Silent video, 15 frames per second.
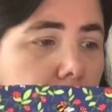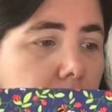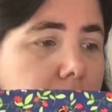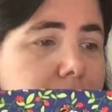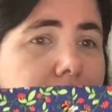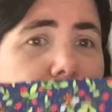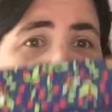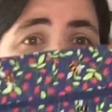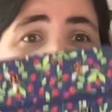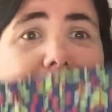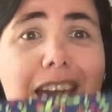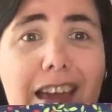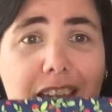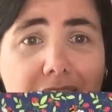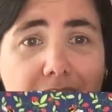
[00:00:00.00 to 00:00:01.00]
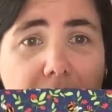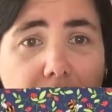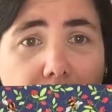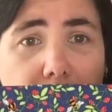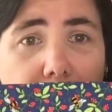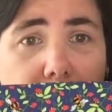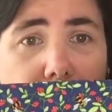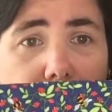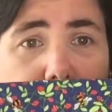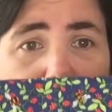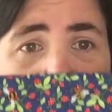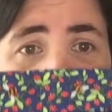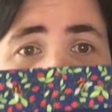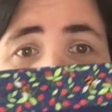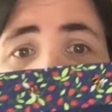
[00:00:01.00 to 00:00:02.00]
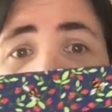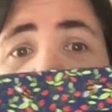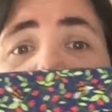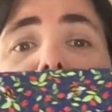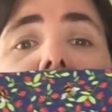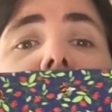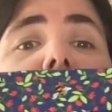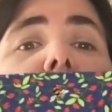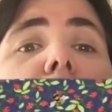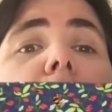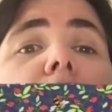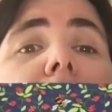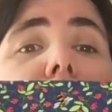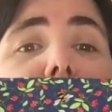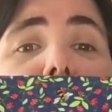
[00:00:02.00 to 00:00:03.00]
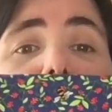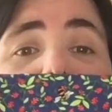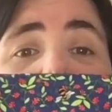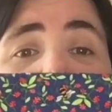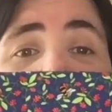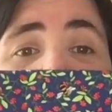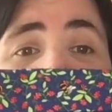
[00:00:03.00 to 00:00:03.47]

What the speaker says: I did a thing. I made a project bag.